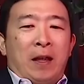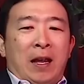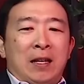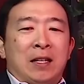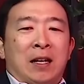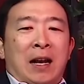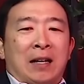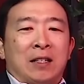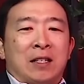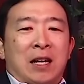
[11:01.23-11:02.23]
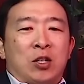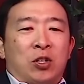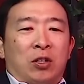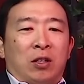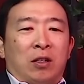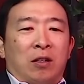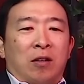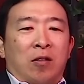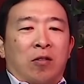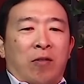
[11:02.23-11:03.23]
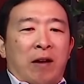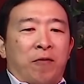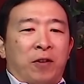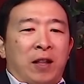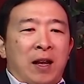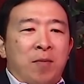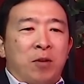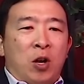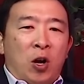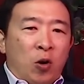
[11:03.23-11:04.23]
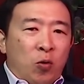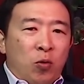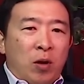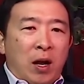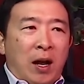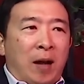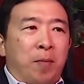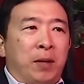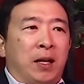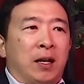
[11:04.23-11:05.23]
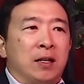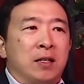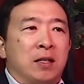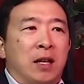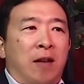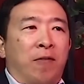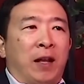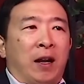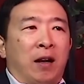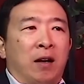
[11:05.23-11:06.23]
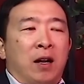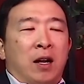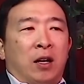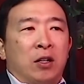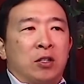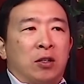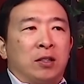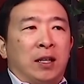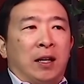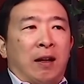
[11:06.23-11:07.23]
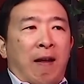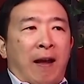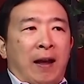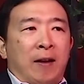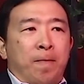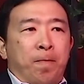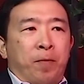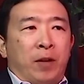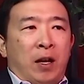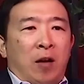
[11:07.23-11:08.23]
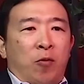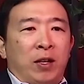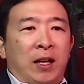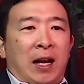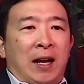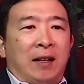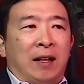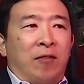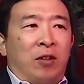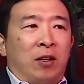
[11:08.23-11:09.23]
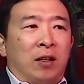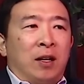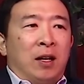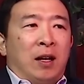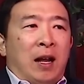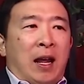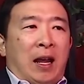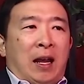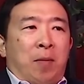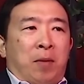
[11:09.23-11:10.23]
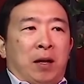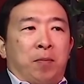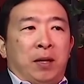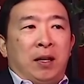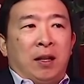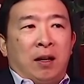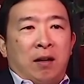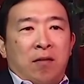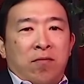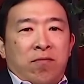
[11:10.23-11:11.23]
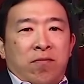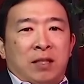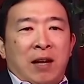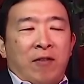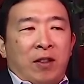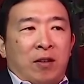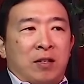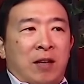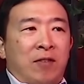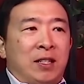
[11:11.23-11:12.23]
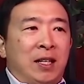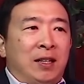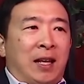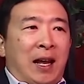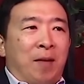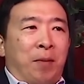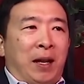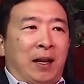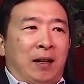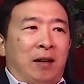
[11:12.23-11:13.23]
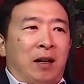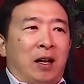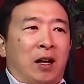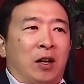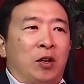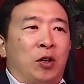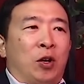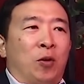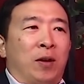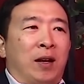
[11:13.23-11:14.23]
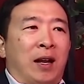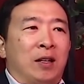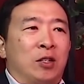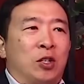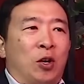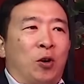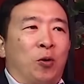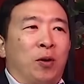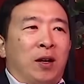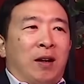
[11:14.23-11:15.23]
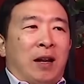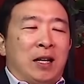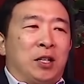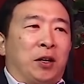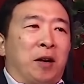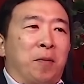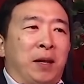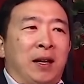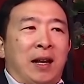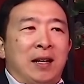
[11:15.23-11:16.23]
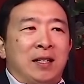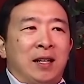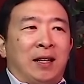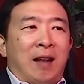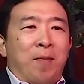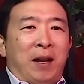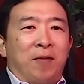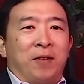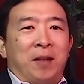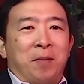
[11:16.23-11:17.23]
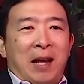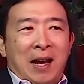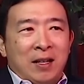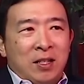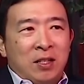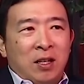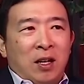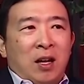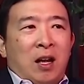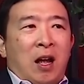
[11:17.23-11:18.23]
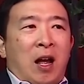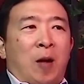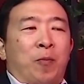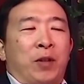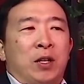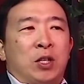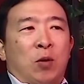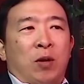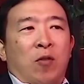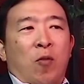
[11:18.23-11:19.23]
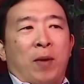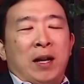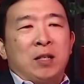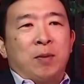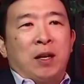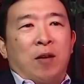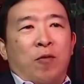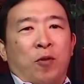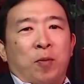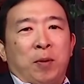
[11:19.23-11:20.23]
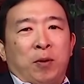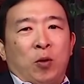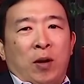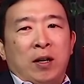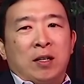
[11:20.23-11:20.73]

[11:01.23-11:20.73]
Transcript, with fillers: is it an existential threat for them? No, uh, because if they're consulting at a really high level, it, it might be their seventh or seventeenth campaign. Uh, you know, and and so is there going to be an eighteenth campaign for them? Yes. Um, and so what it reminds me of for people who are into